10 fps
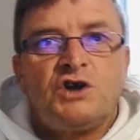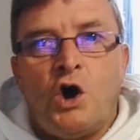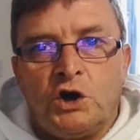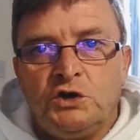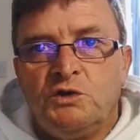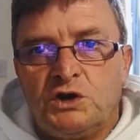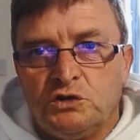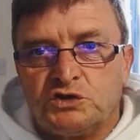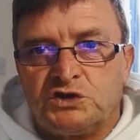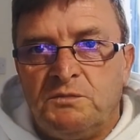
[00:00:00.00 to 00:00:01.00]
are you a
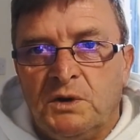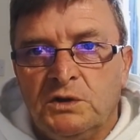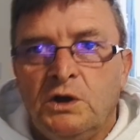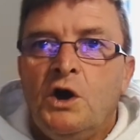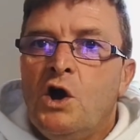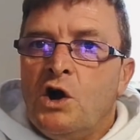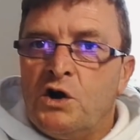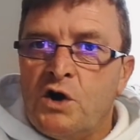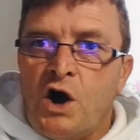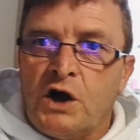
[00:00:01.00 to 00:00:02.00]
constable
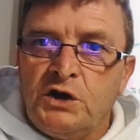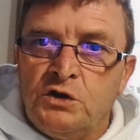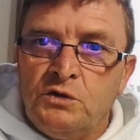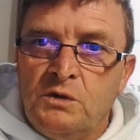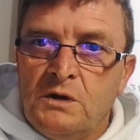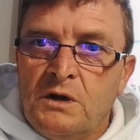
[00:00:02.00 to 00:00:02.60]
or are you